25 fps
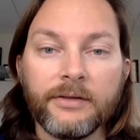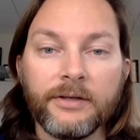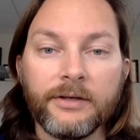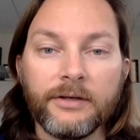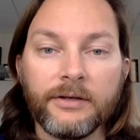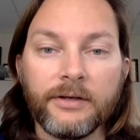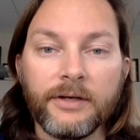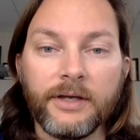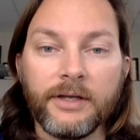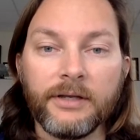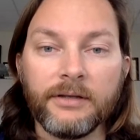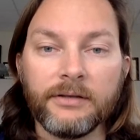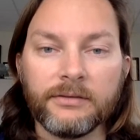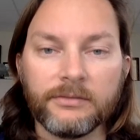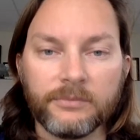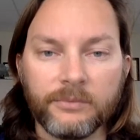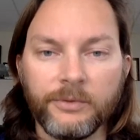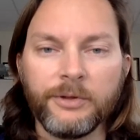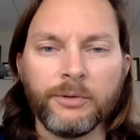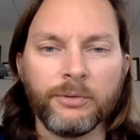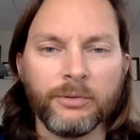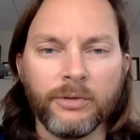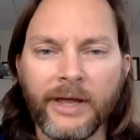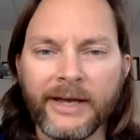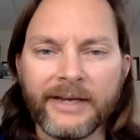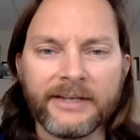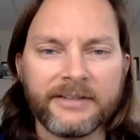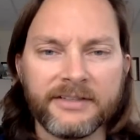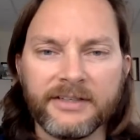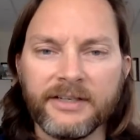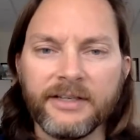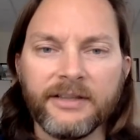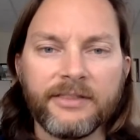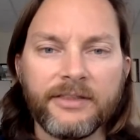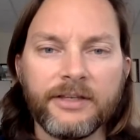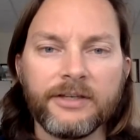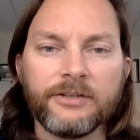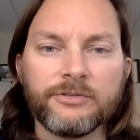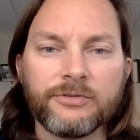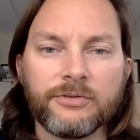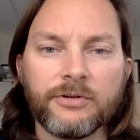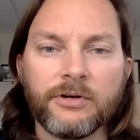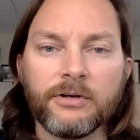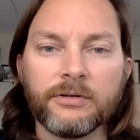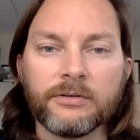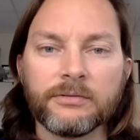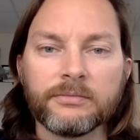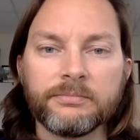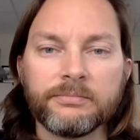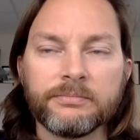And we don't like to get things
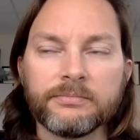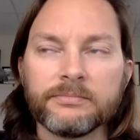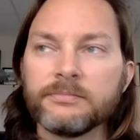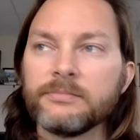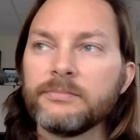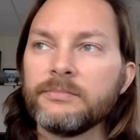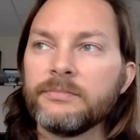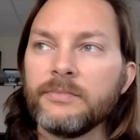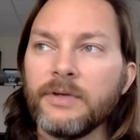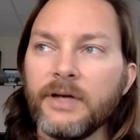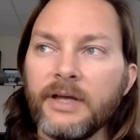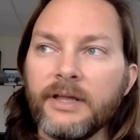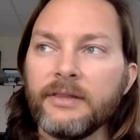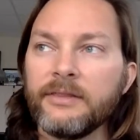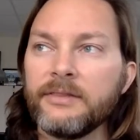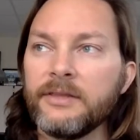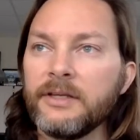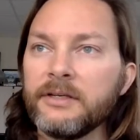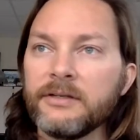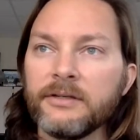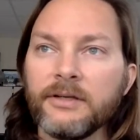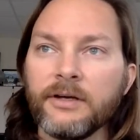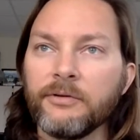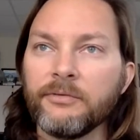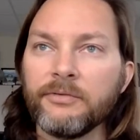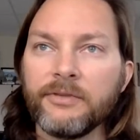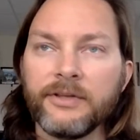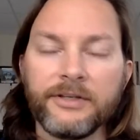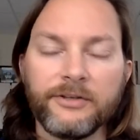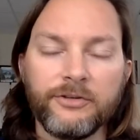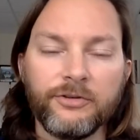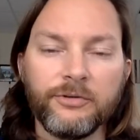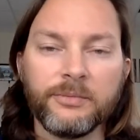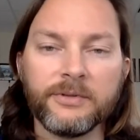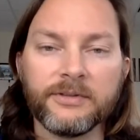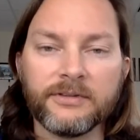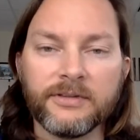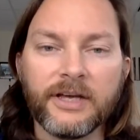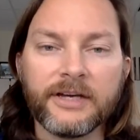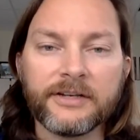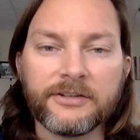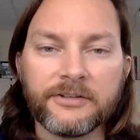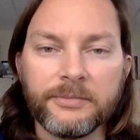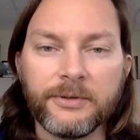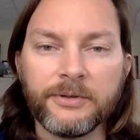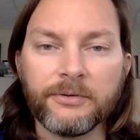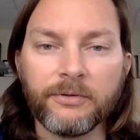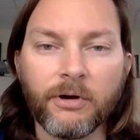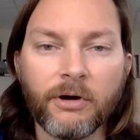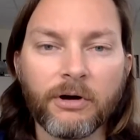wrong. I don't think humans like to
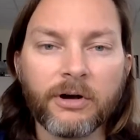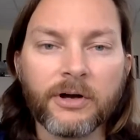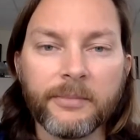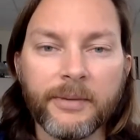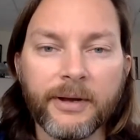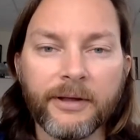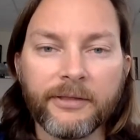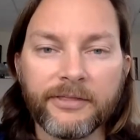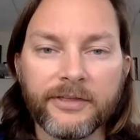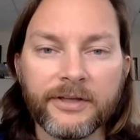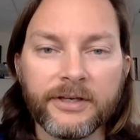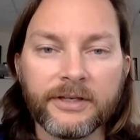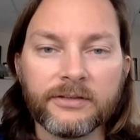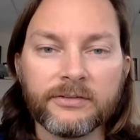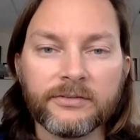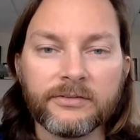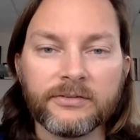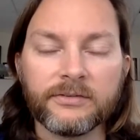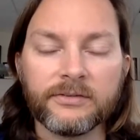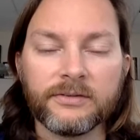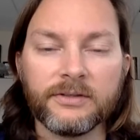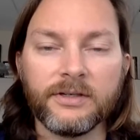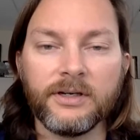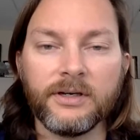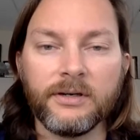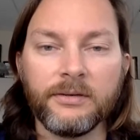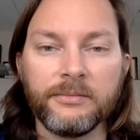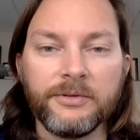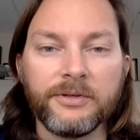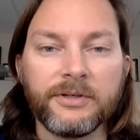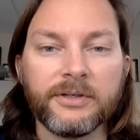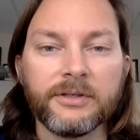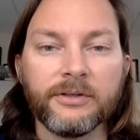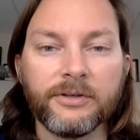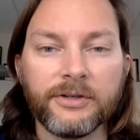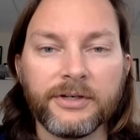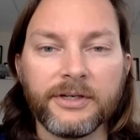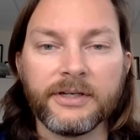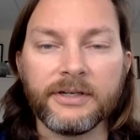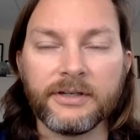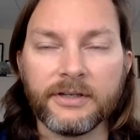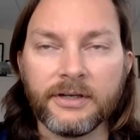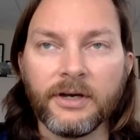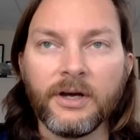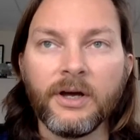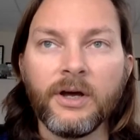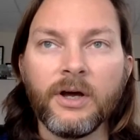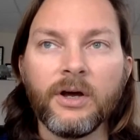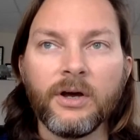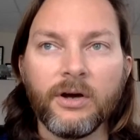be wrong about things. You can look at
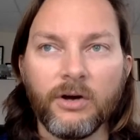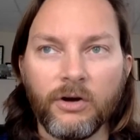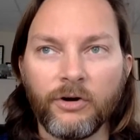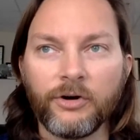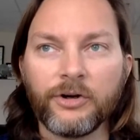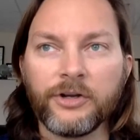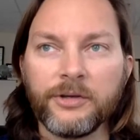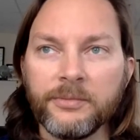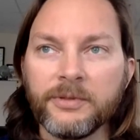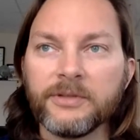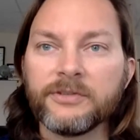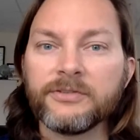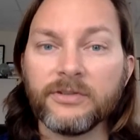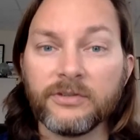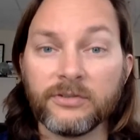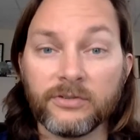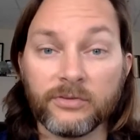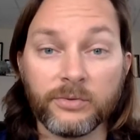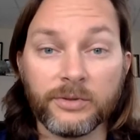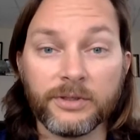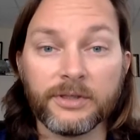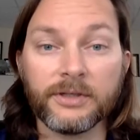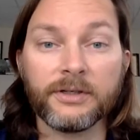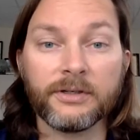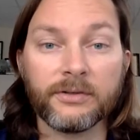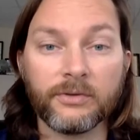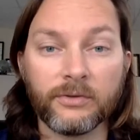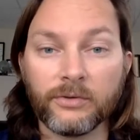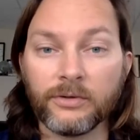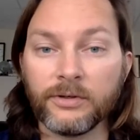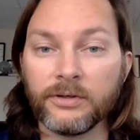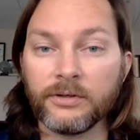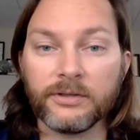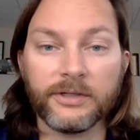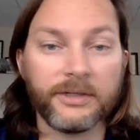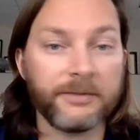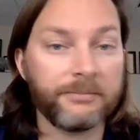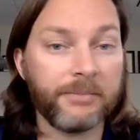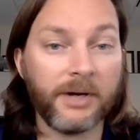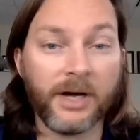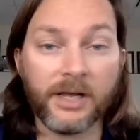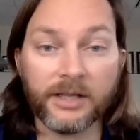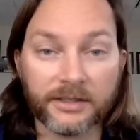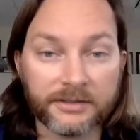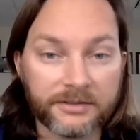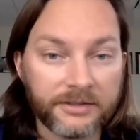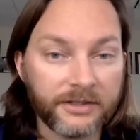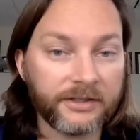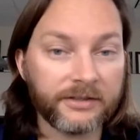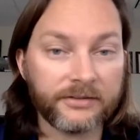arguments on Twitter or in
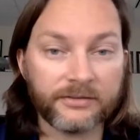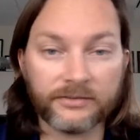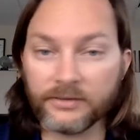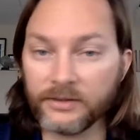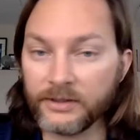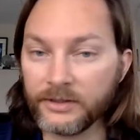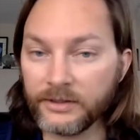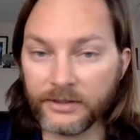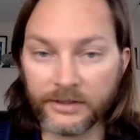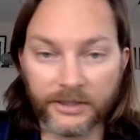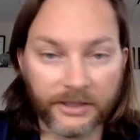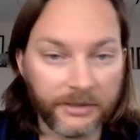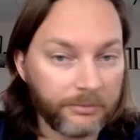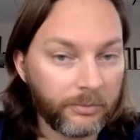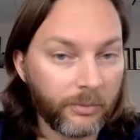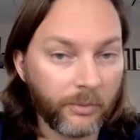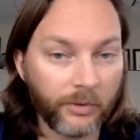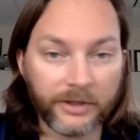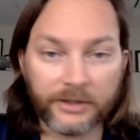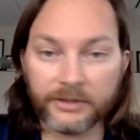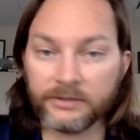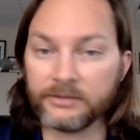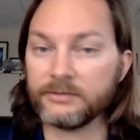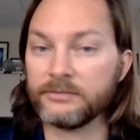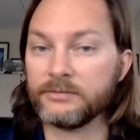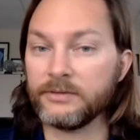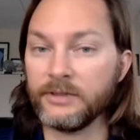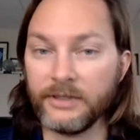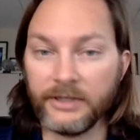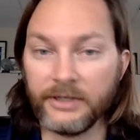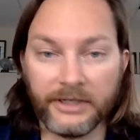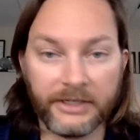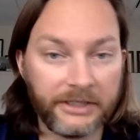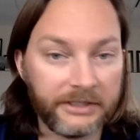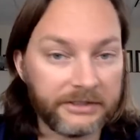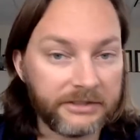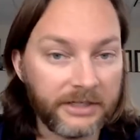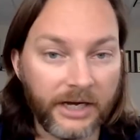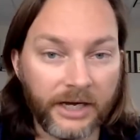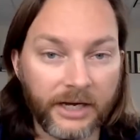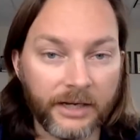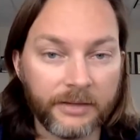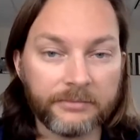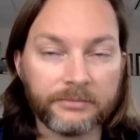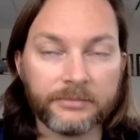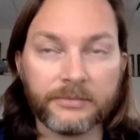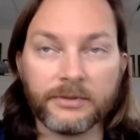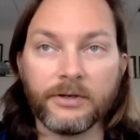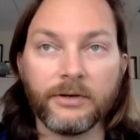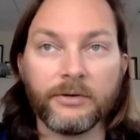politics at any point, at any
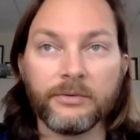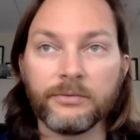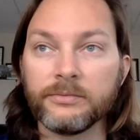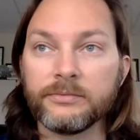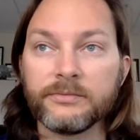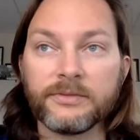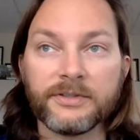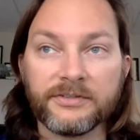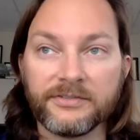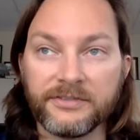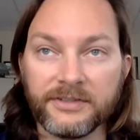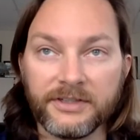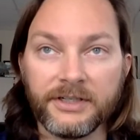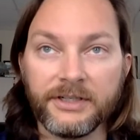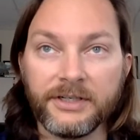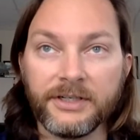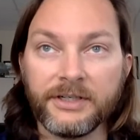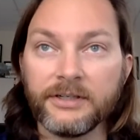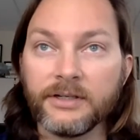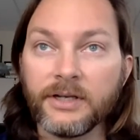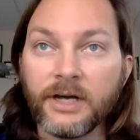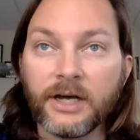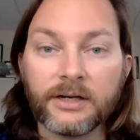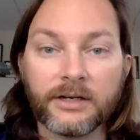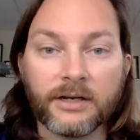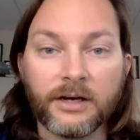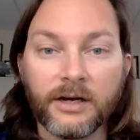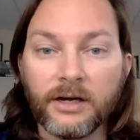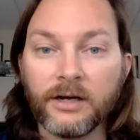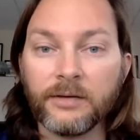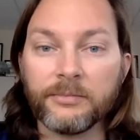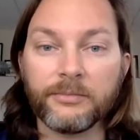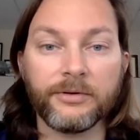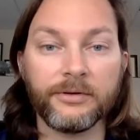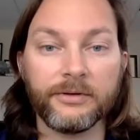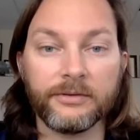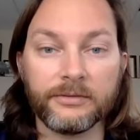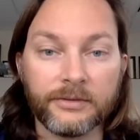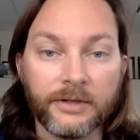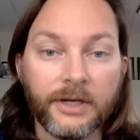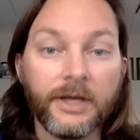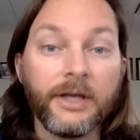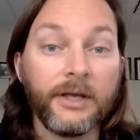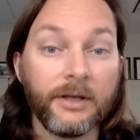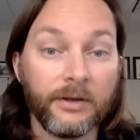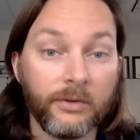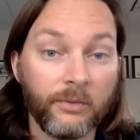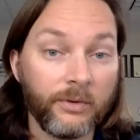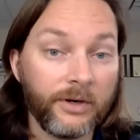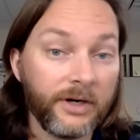time. Go to CNN.com or
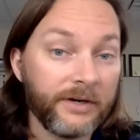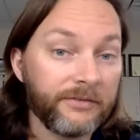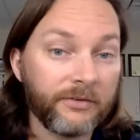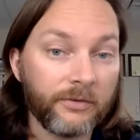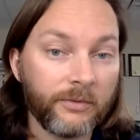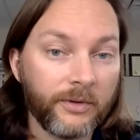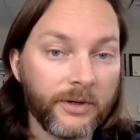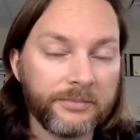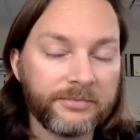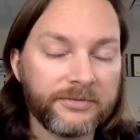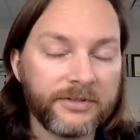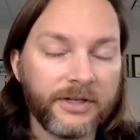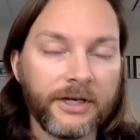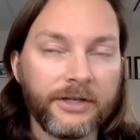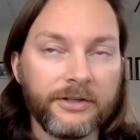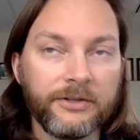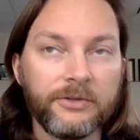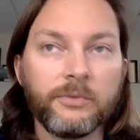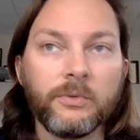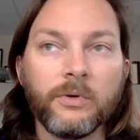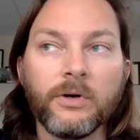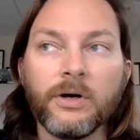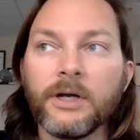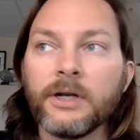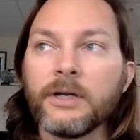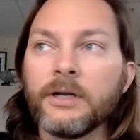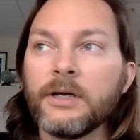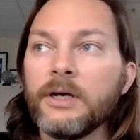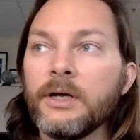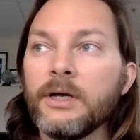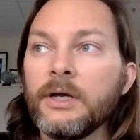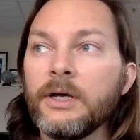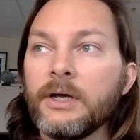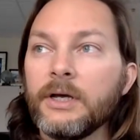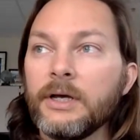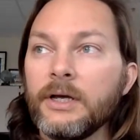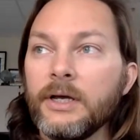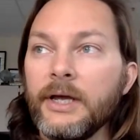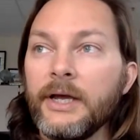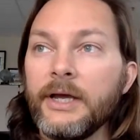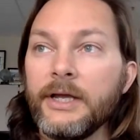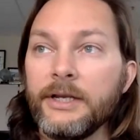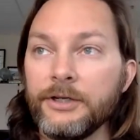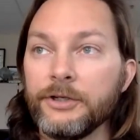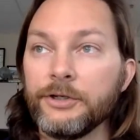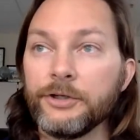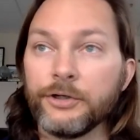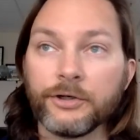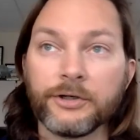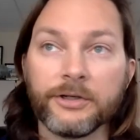whatever website you want,
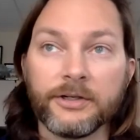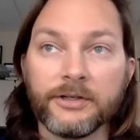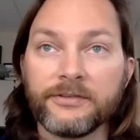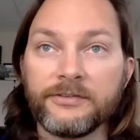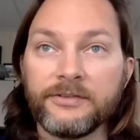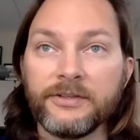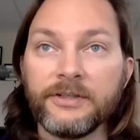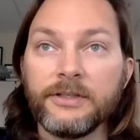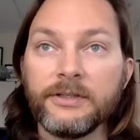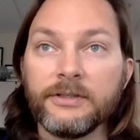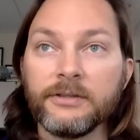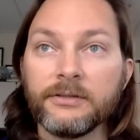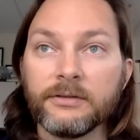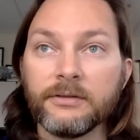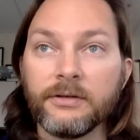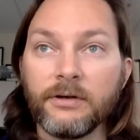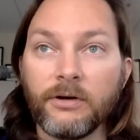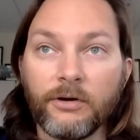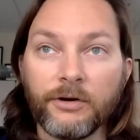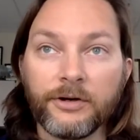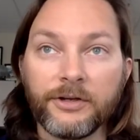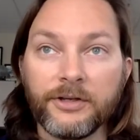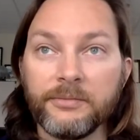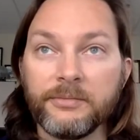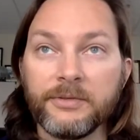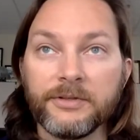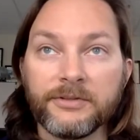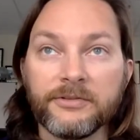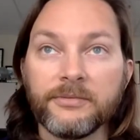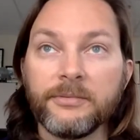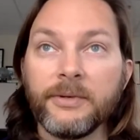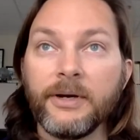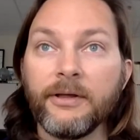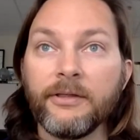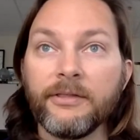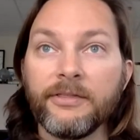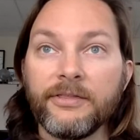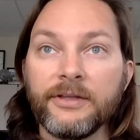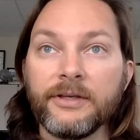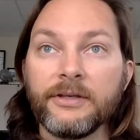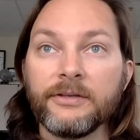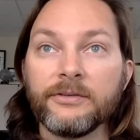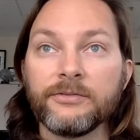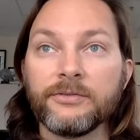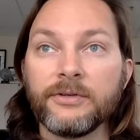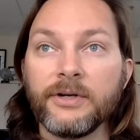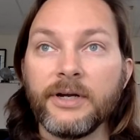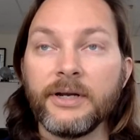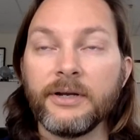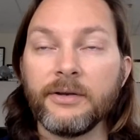and you're going to see arguments about
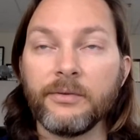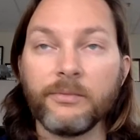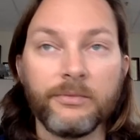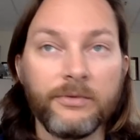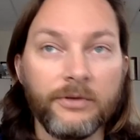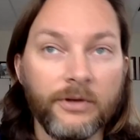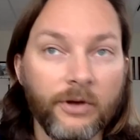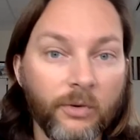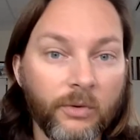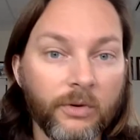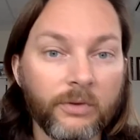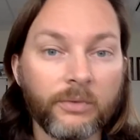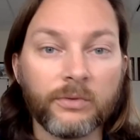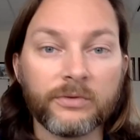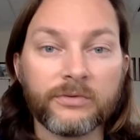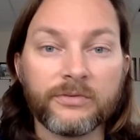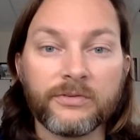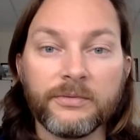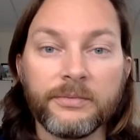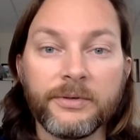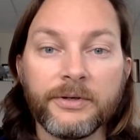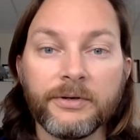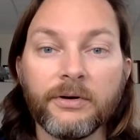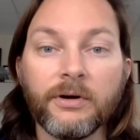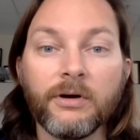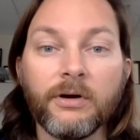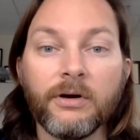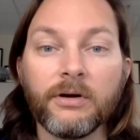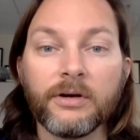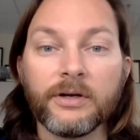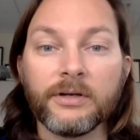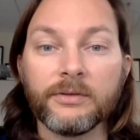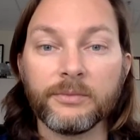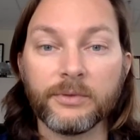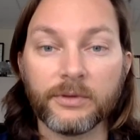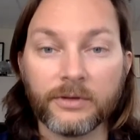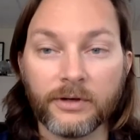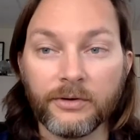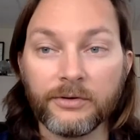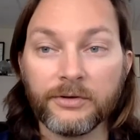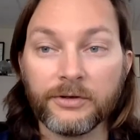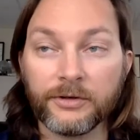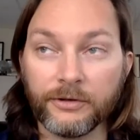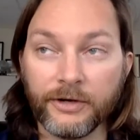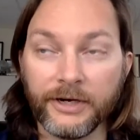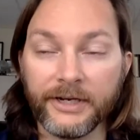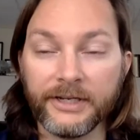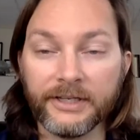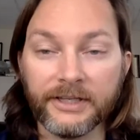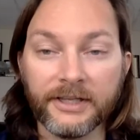things, right? And no one wants to be wrong, and we'll go to
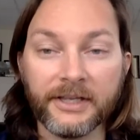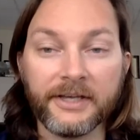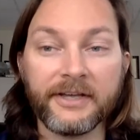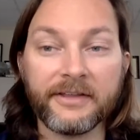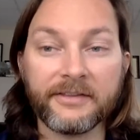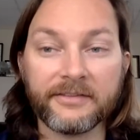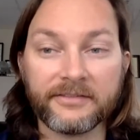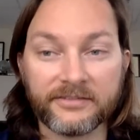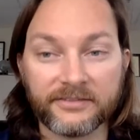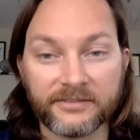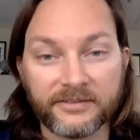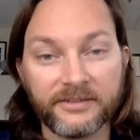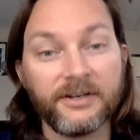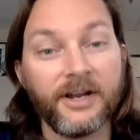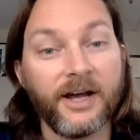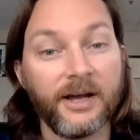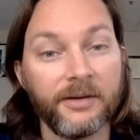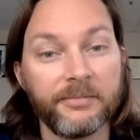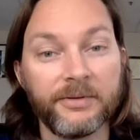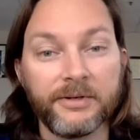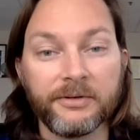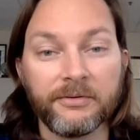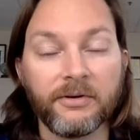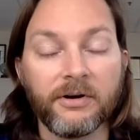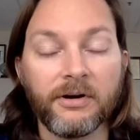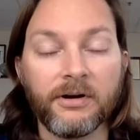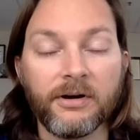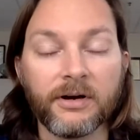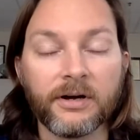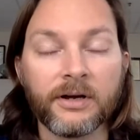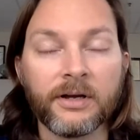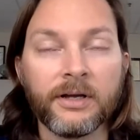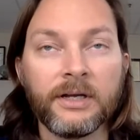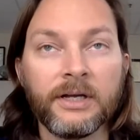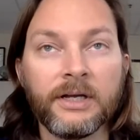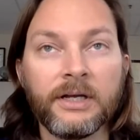great lengths to not be wrong.